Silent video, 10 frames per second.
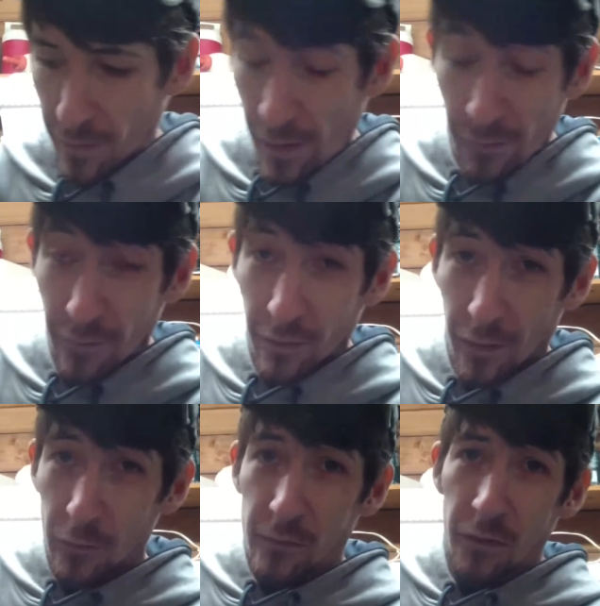even in
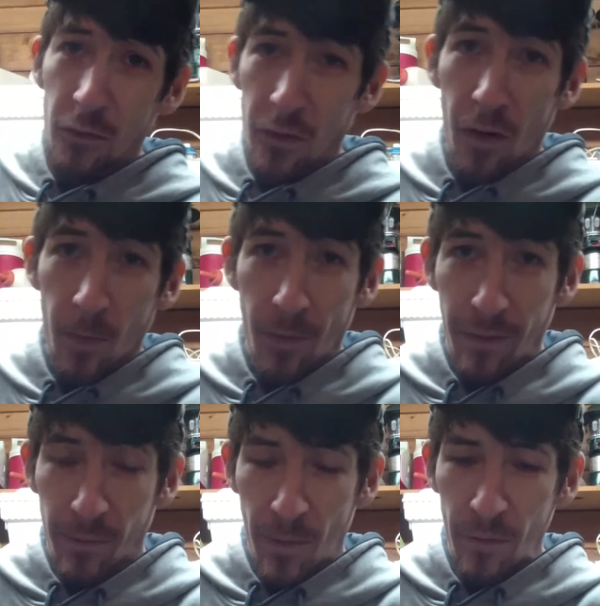old school
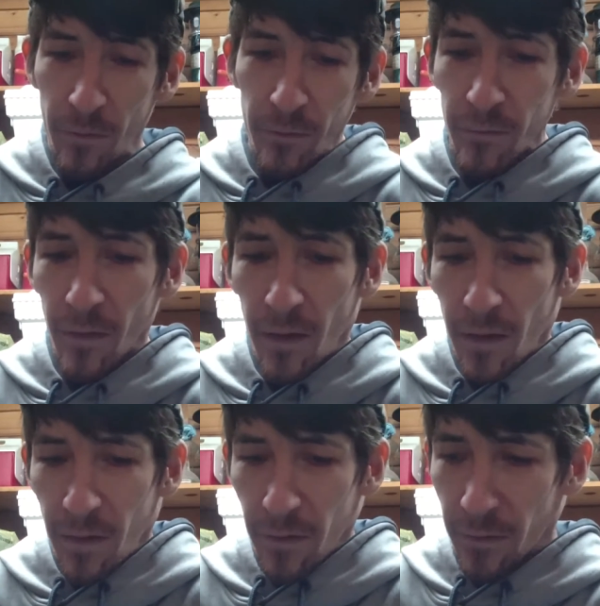carbureted motors,
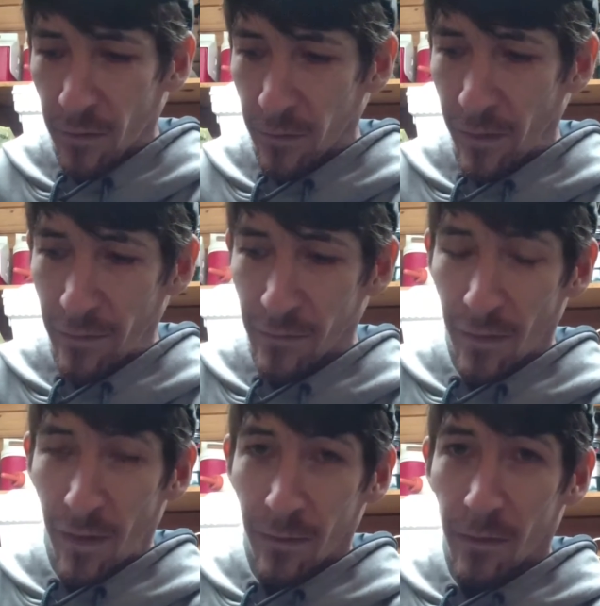you got your
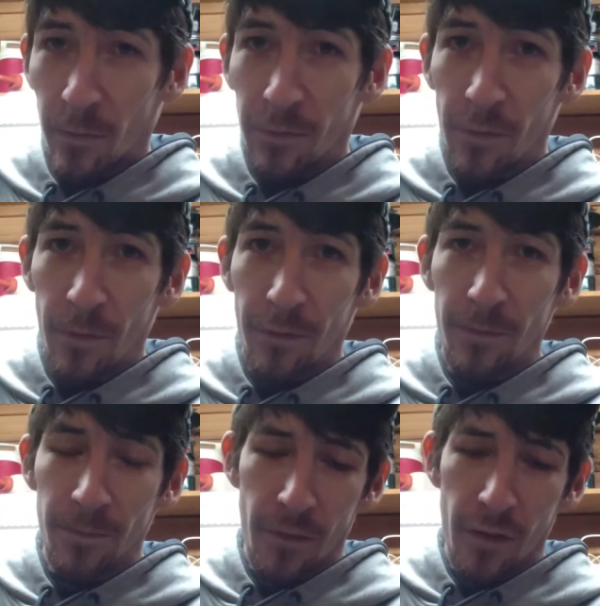line coming from
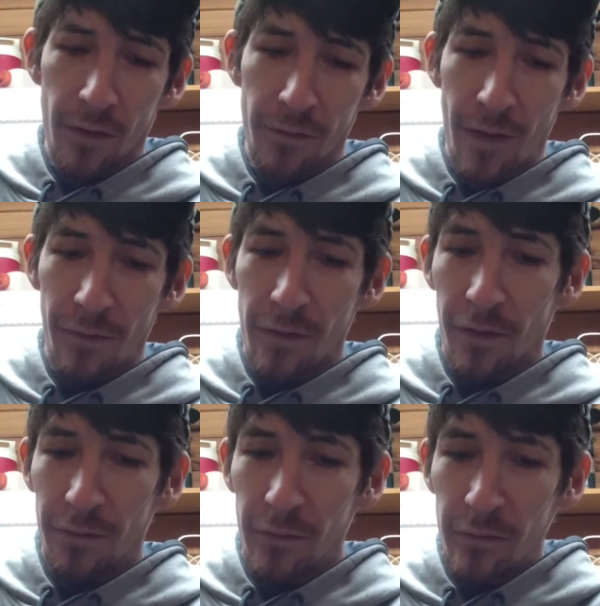the valve
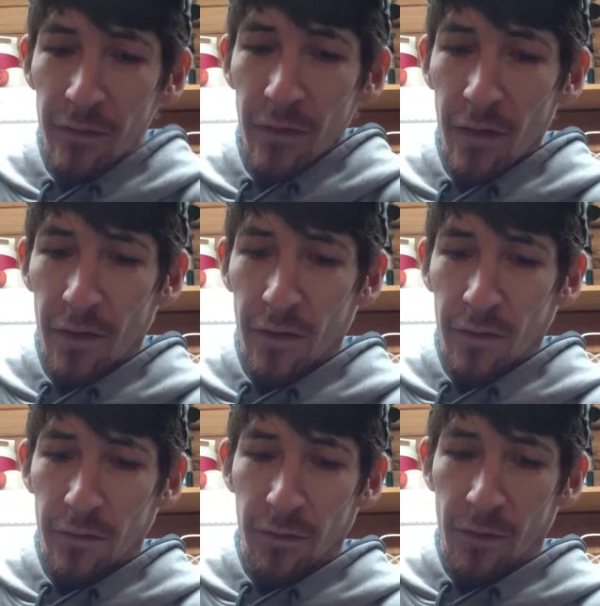covers
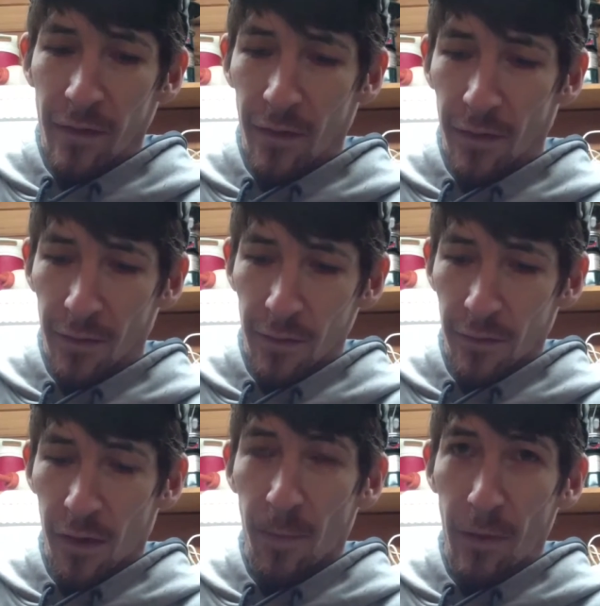to the
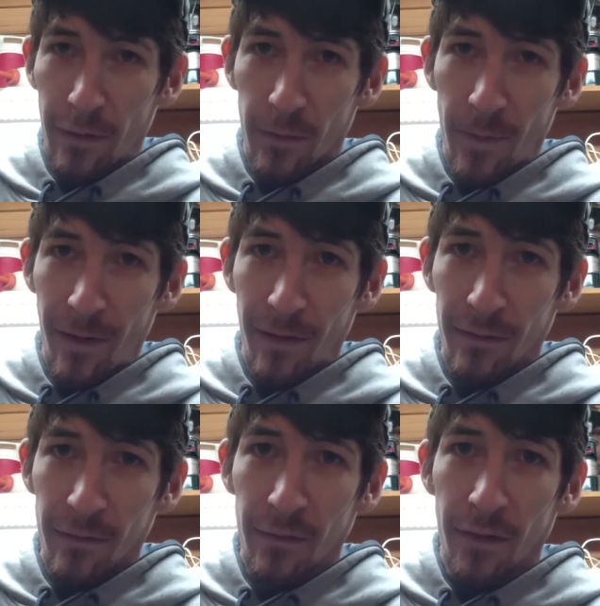carburetor
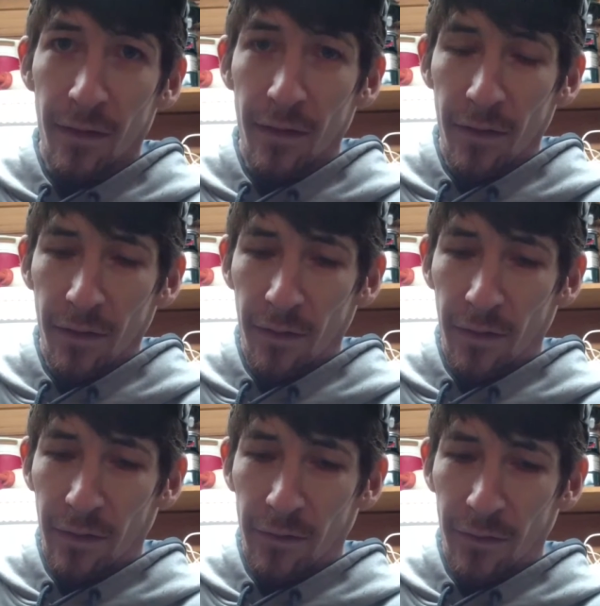base,
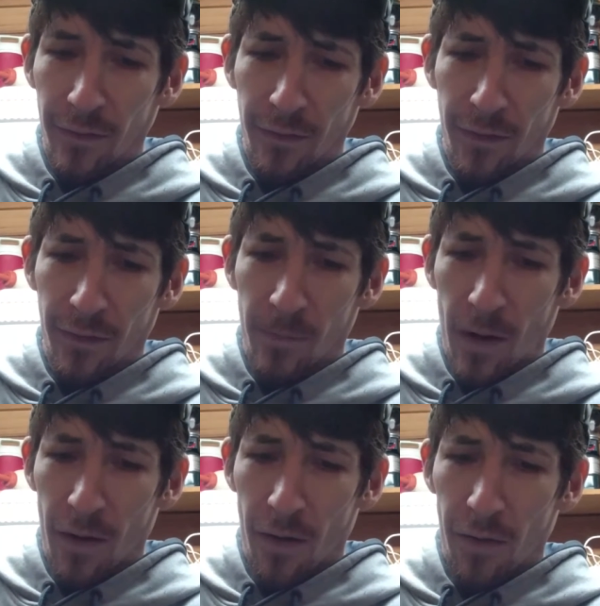and you'll get a lot of
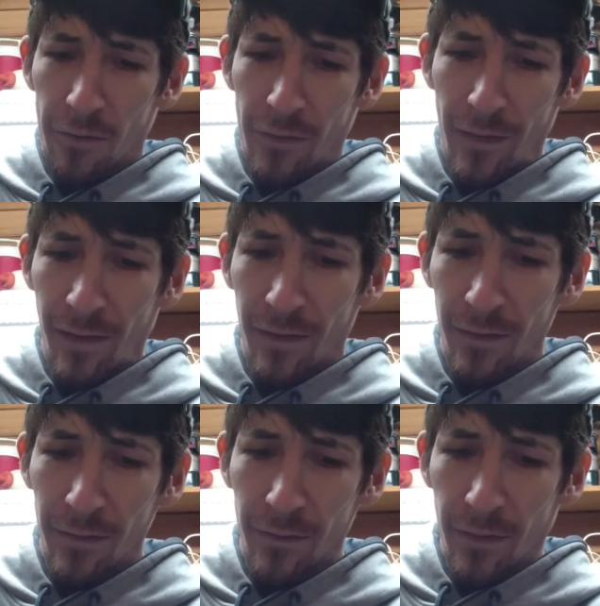burn off in there, and